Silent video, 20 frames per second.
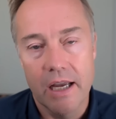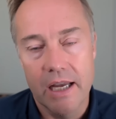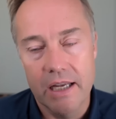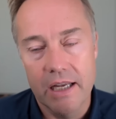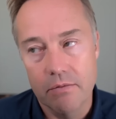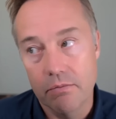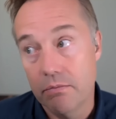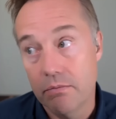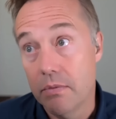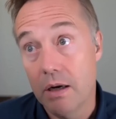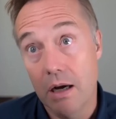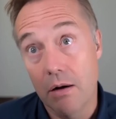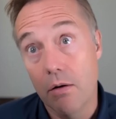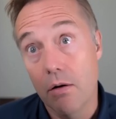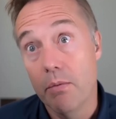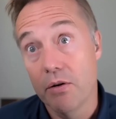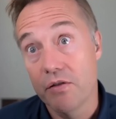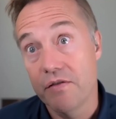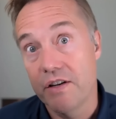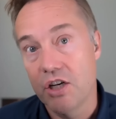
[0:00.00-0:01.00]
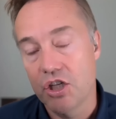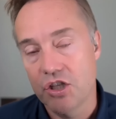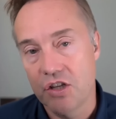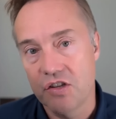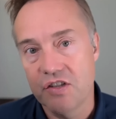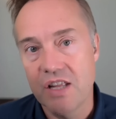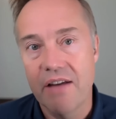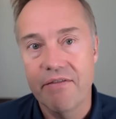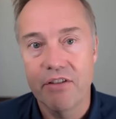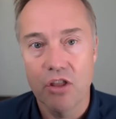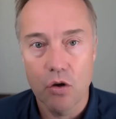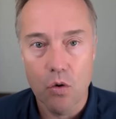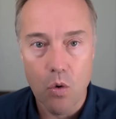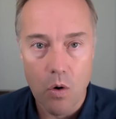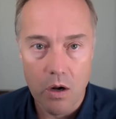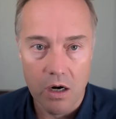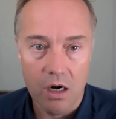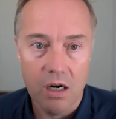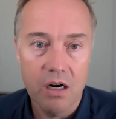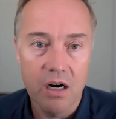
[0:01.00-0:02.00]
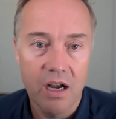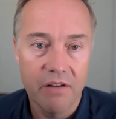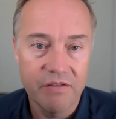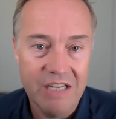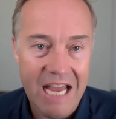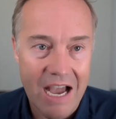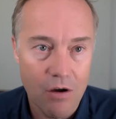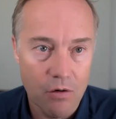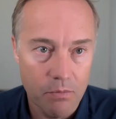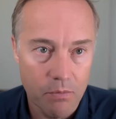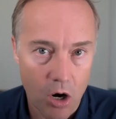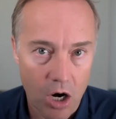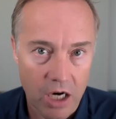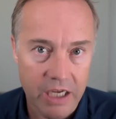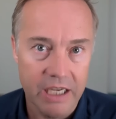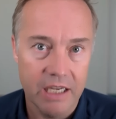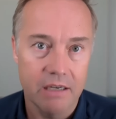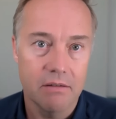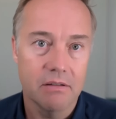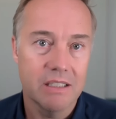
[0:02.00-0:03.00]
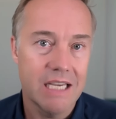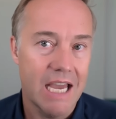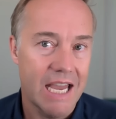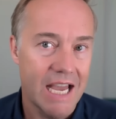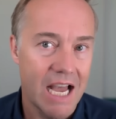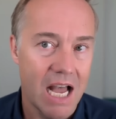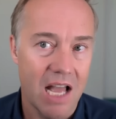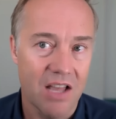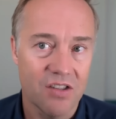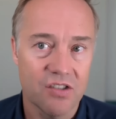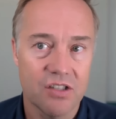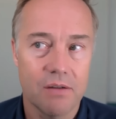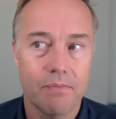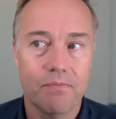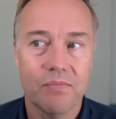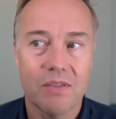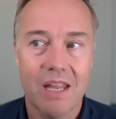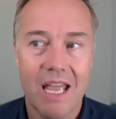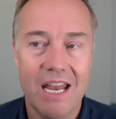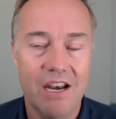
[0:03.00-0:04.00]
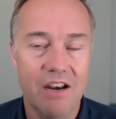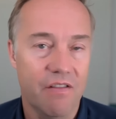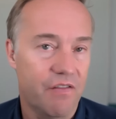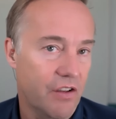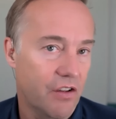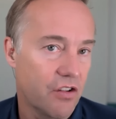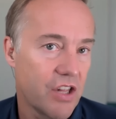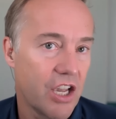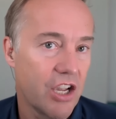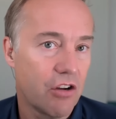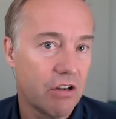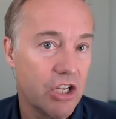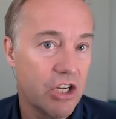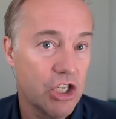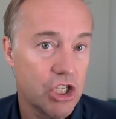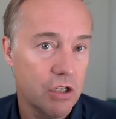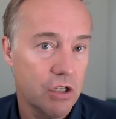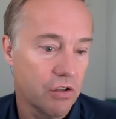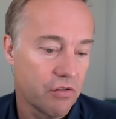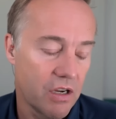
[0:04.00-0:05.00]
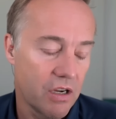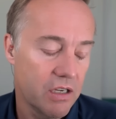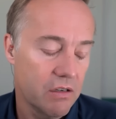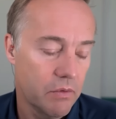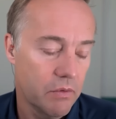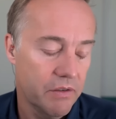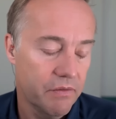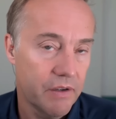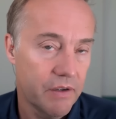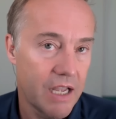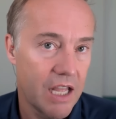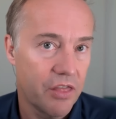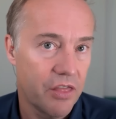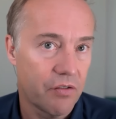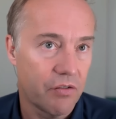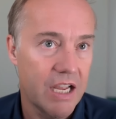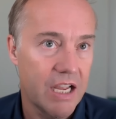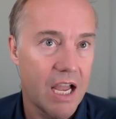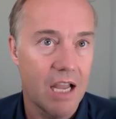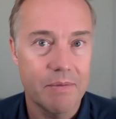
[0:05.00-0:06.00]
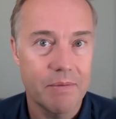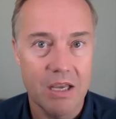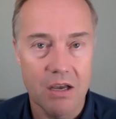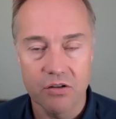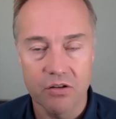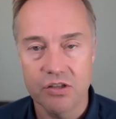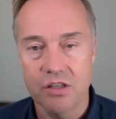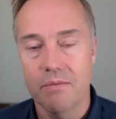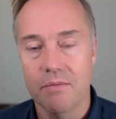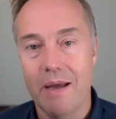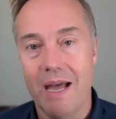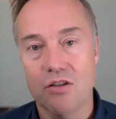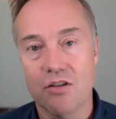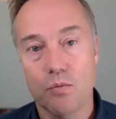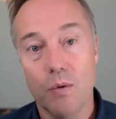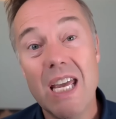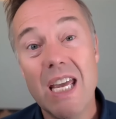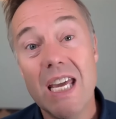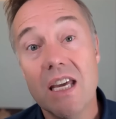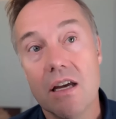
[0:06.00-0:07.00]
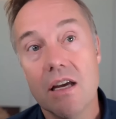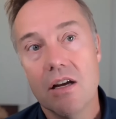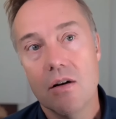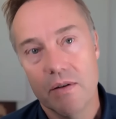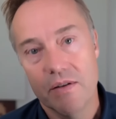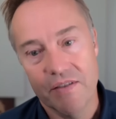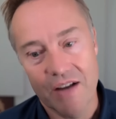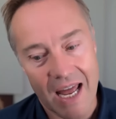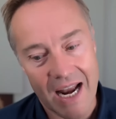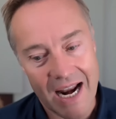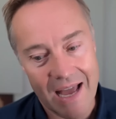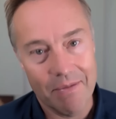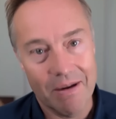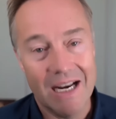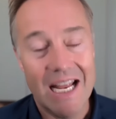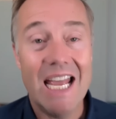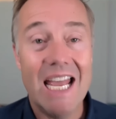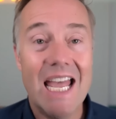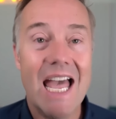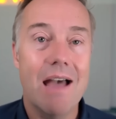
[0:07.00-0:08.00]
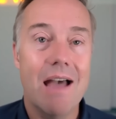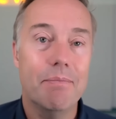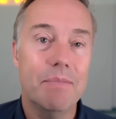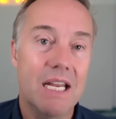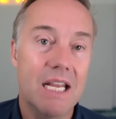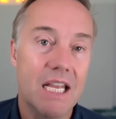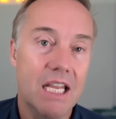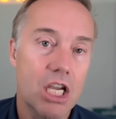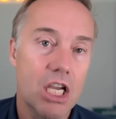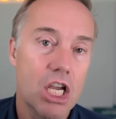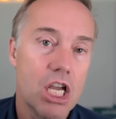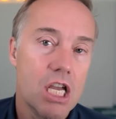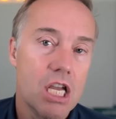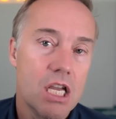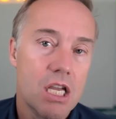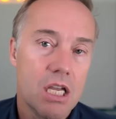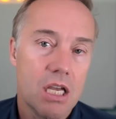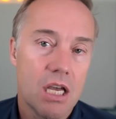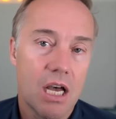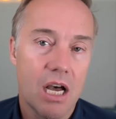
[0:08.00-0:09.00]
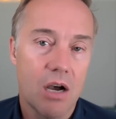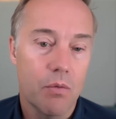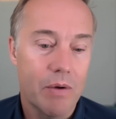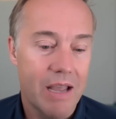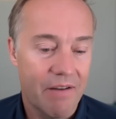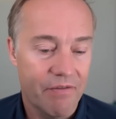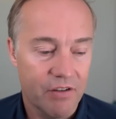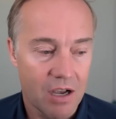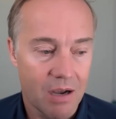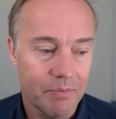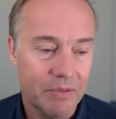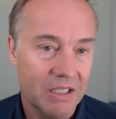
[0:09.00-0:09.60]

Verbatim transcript: and I uh, almost finished the seventh quarter of down market chaos and it feels like green shoots, right? We've had three IPOs in the past week. We've got M and A happening. Uh, we have